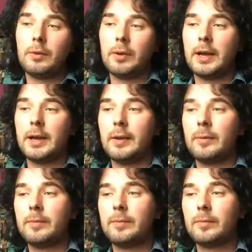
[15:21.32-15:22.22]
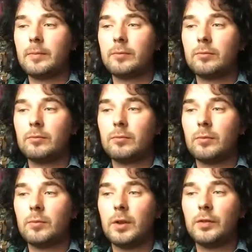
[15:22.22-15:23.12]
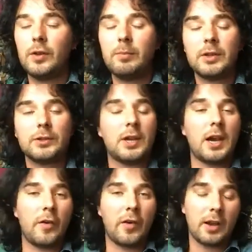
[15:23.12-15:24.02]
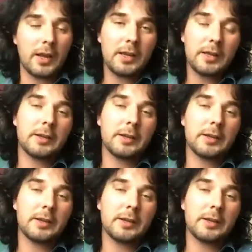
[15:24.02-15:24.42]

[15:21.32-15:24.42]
not so much currently.